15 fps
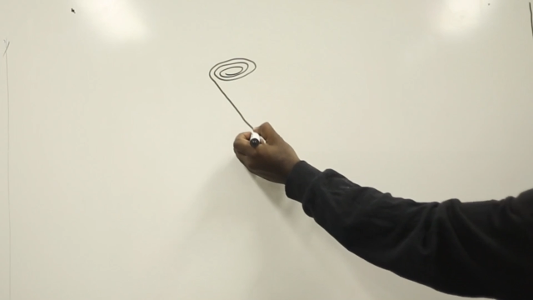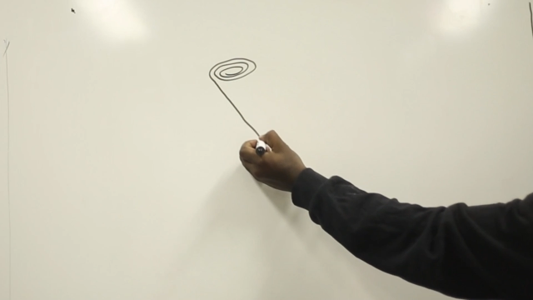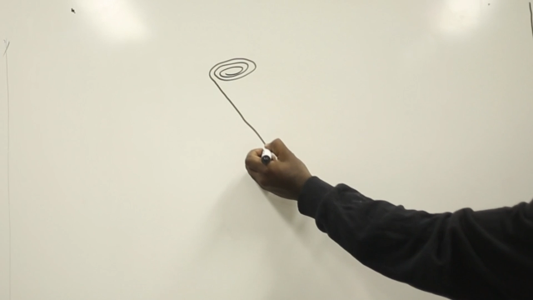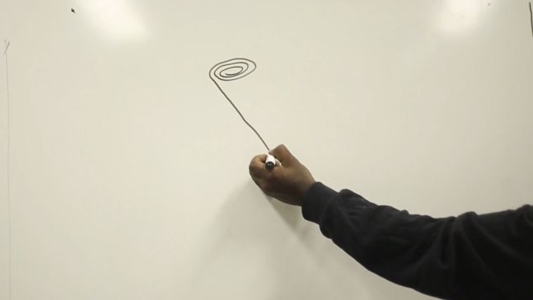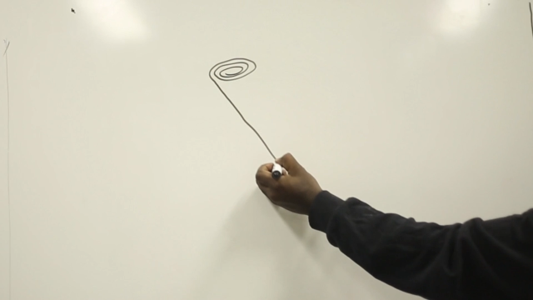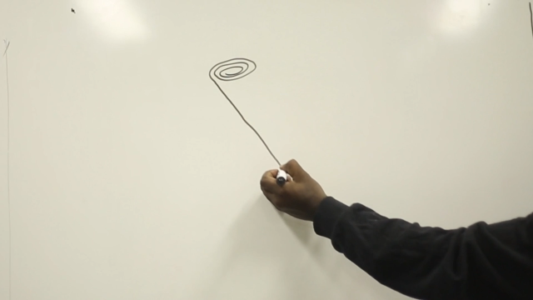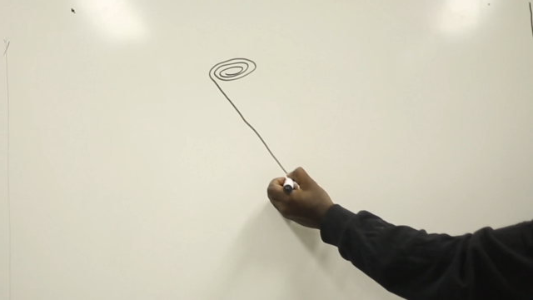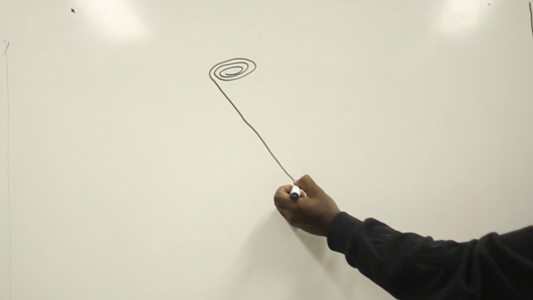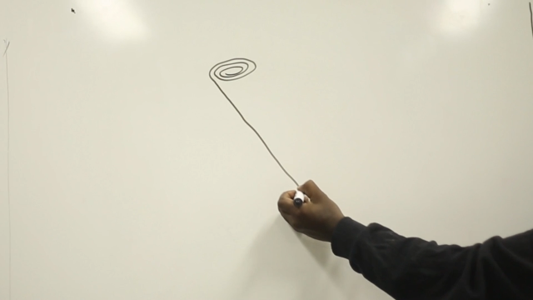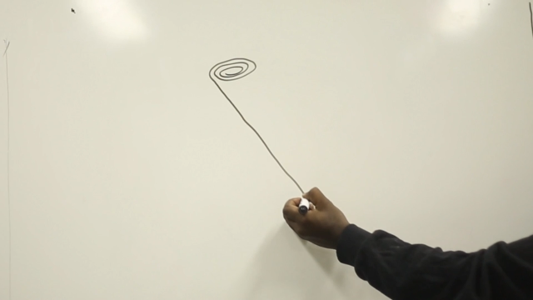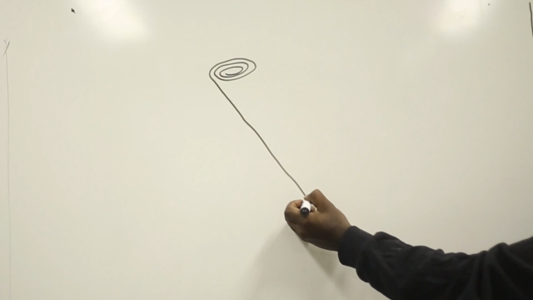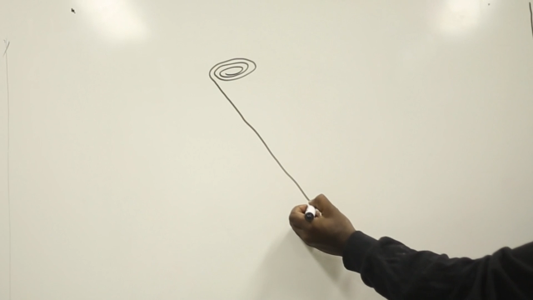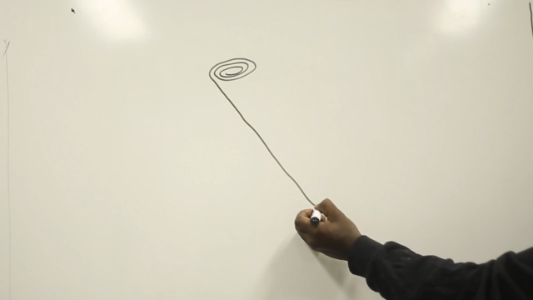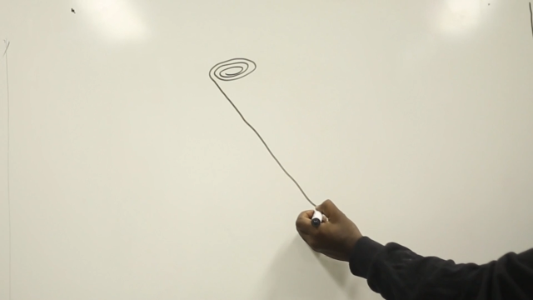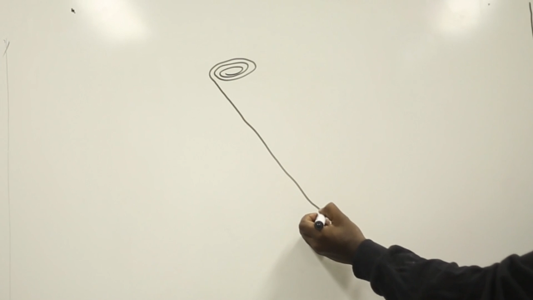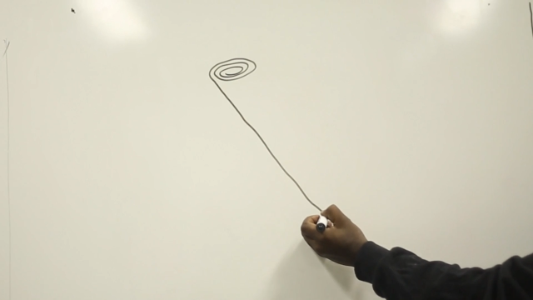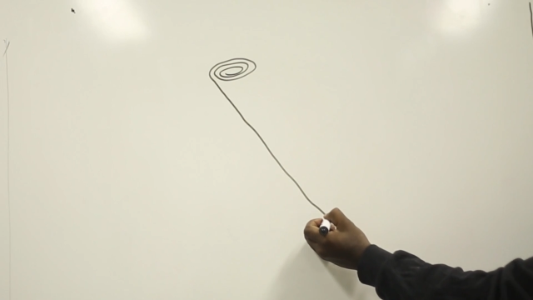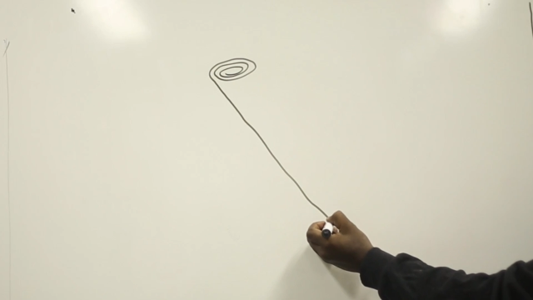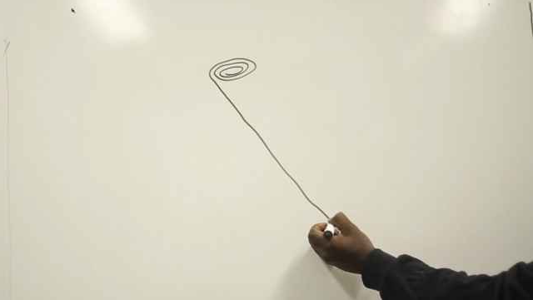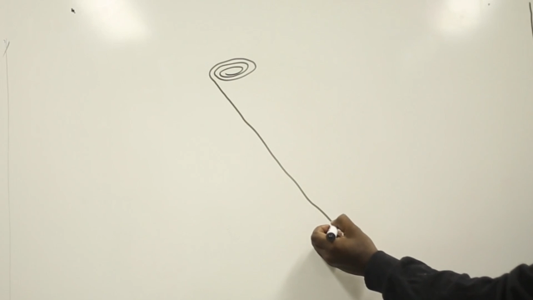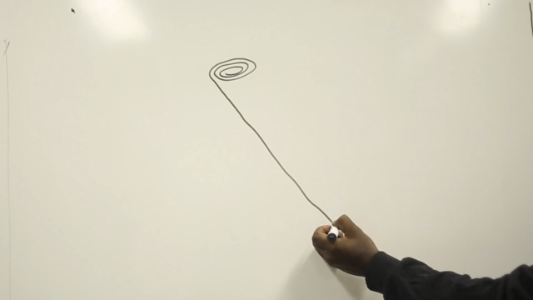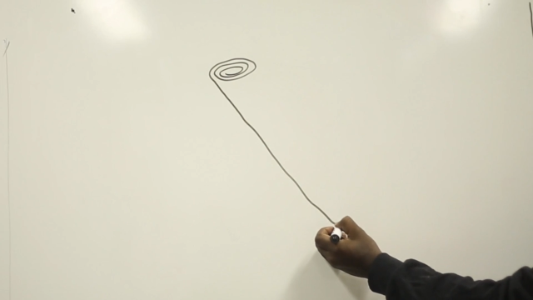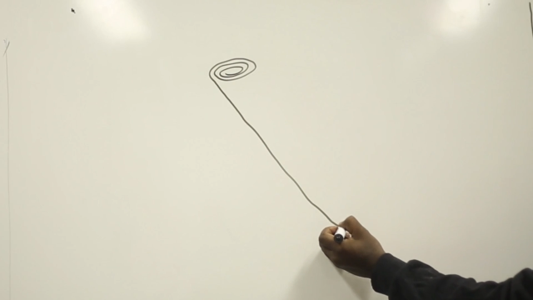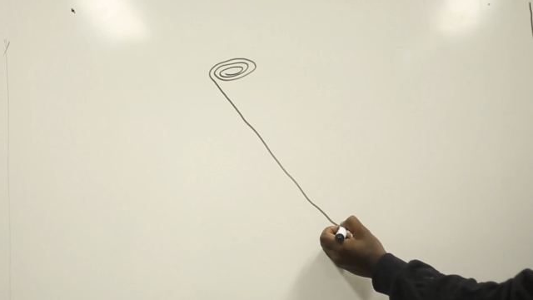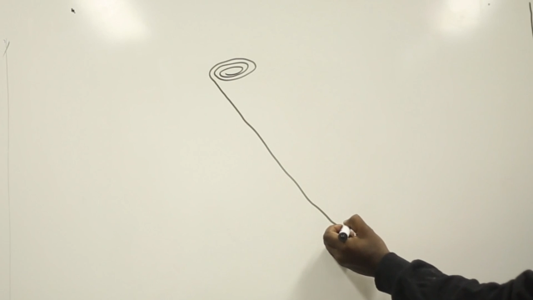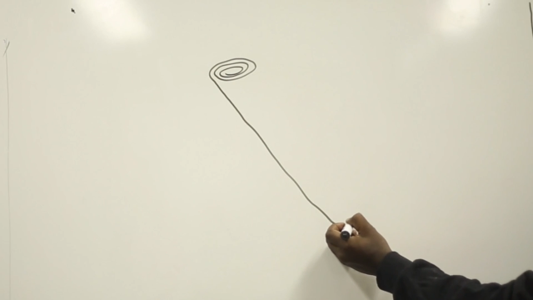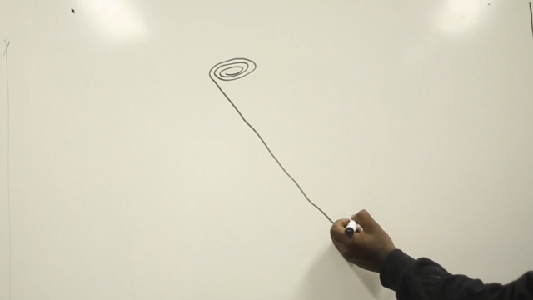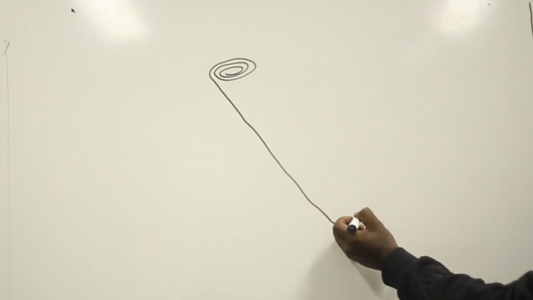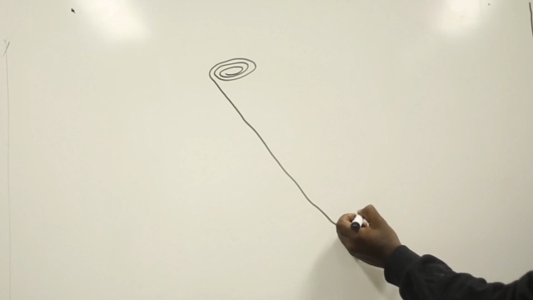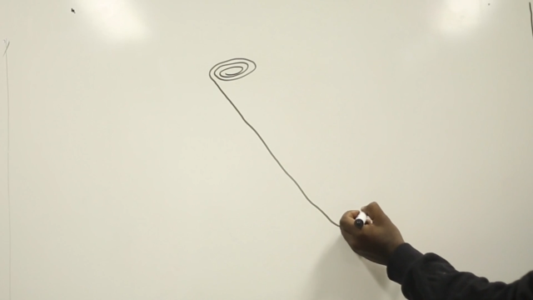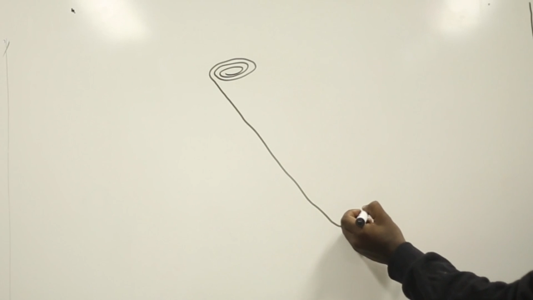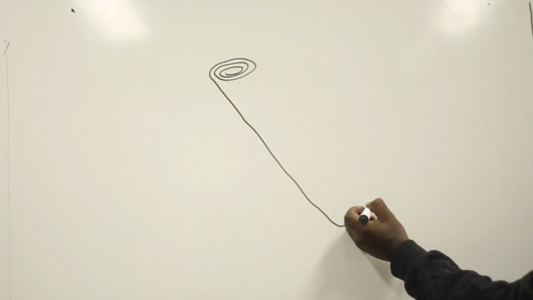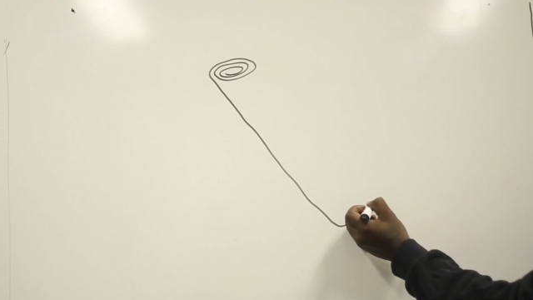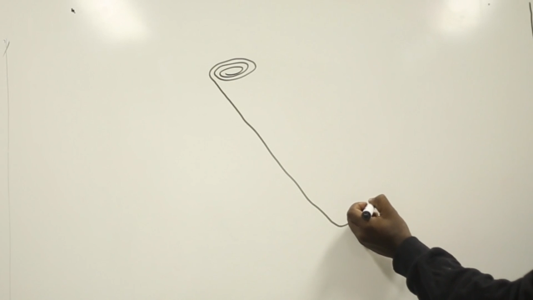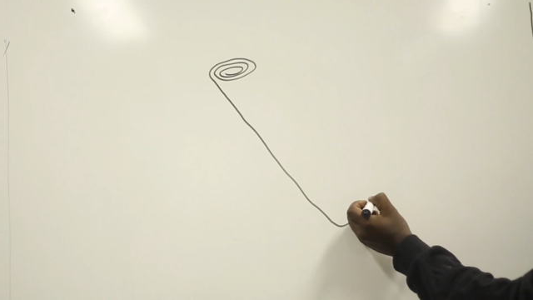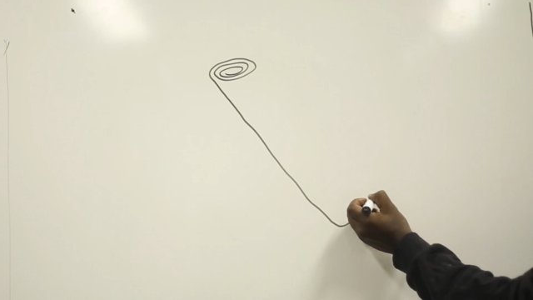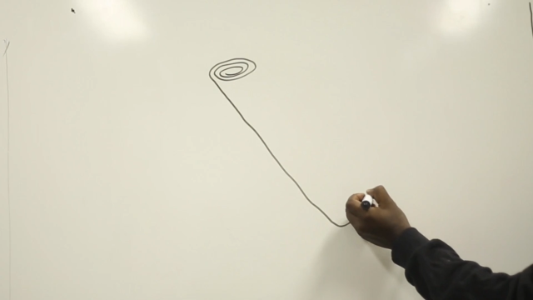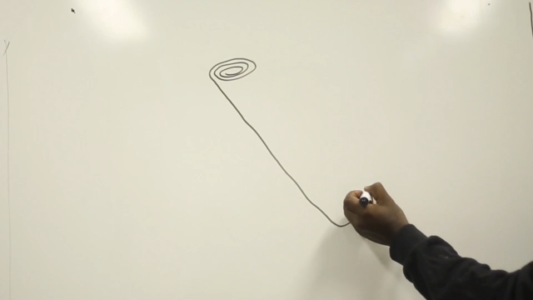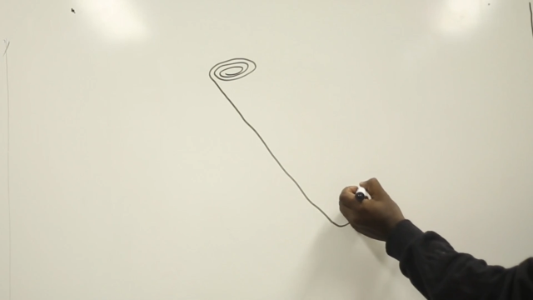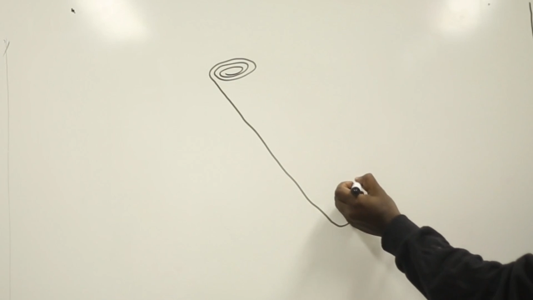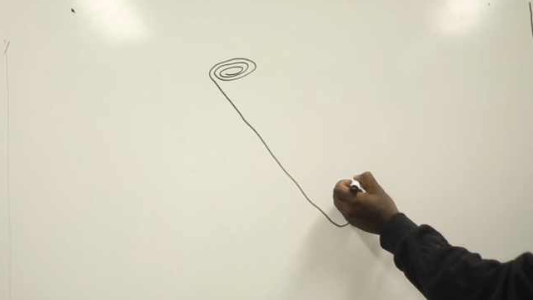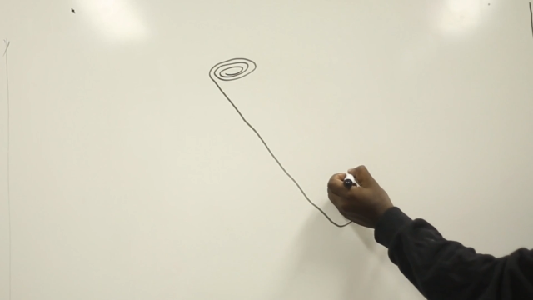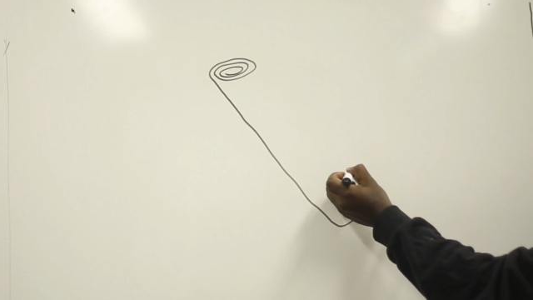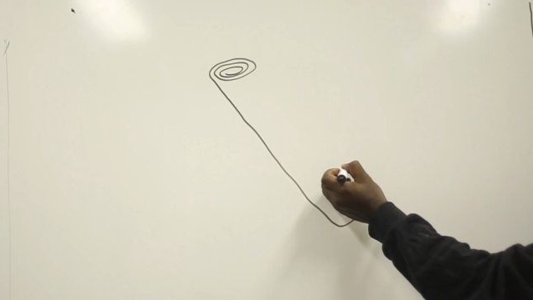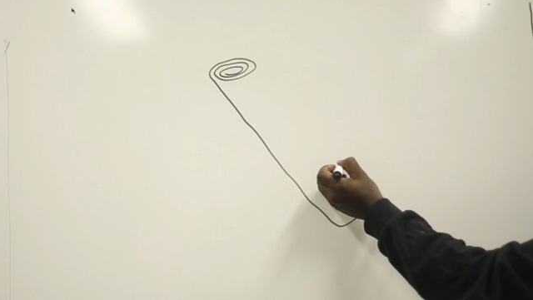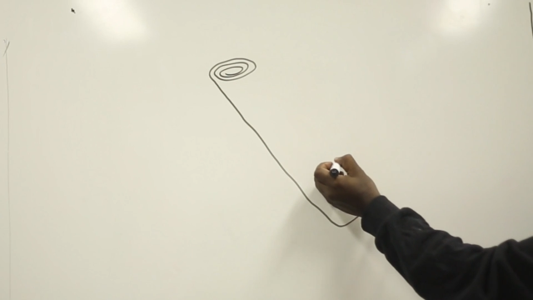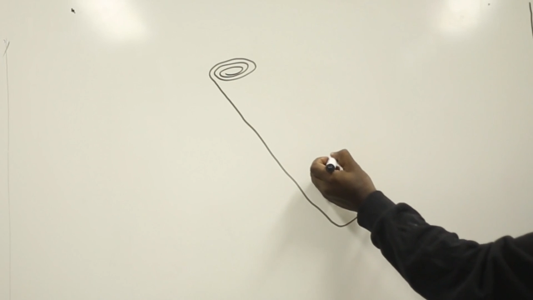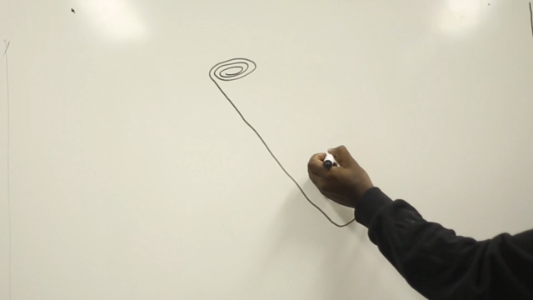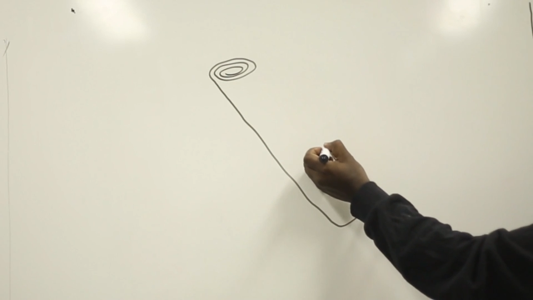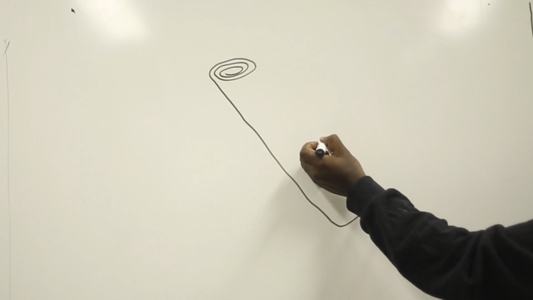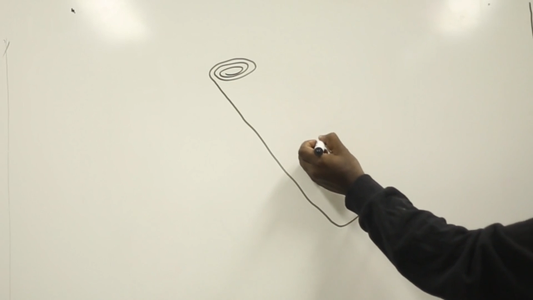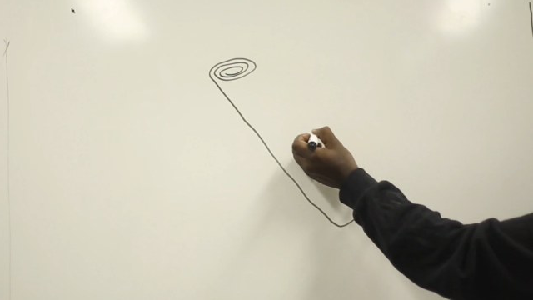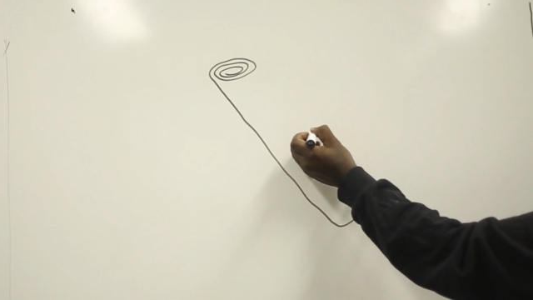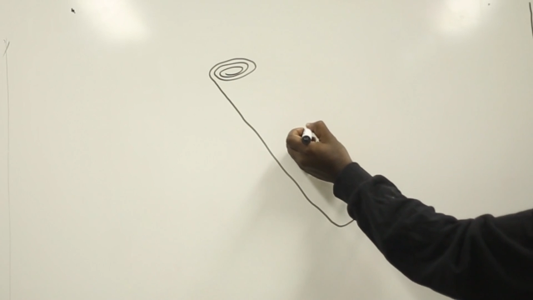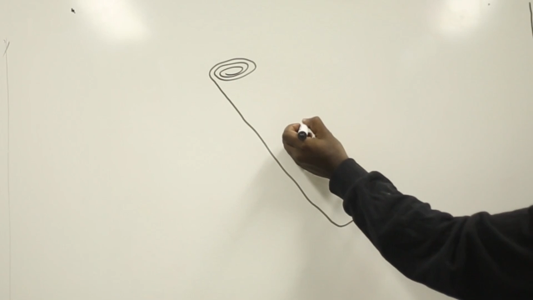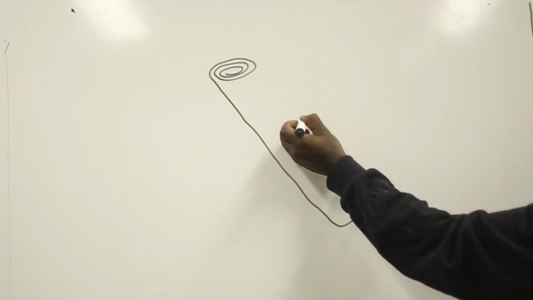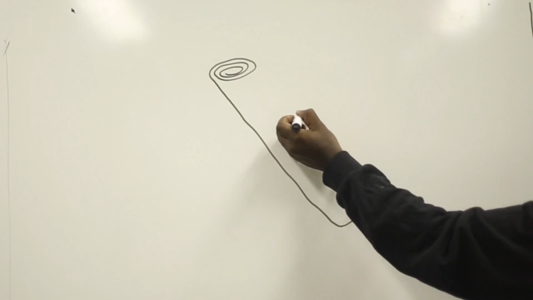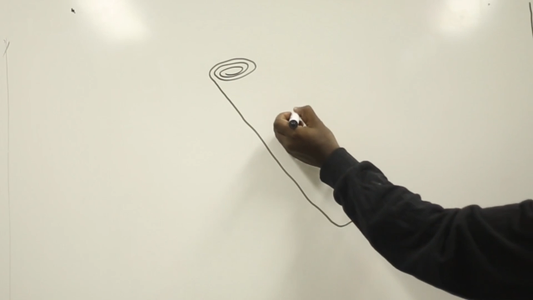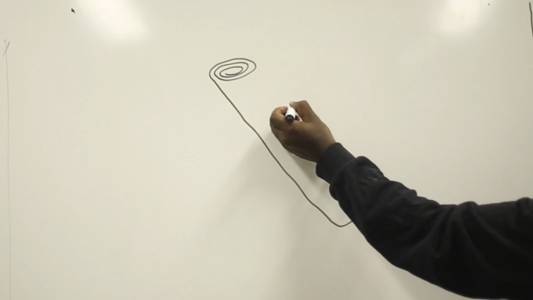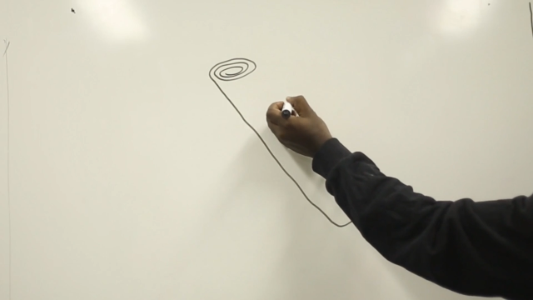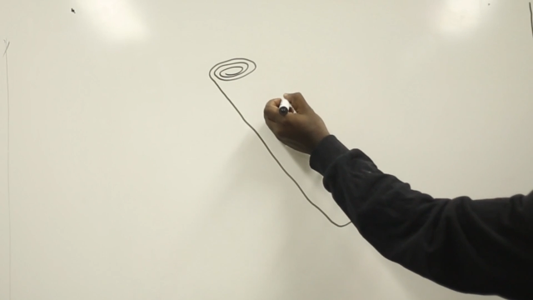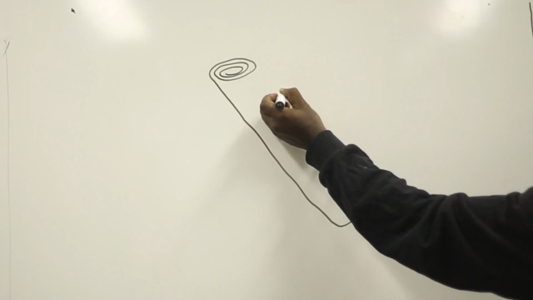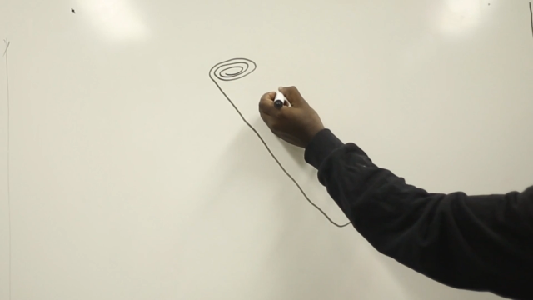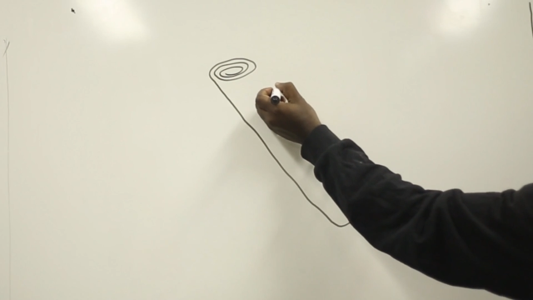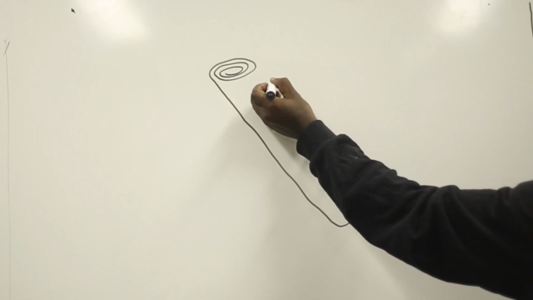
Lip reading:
(no speaker visible)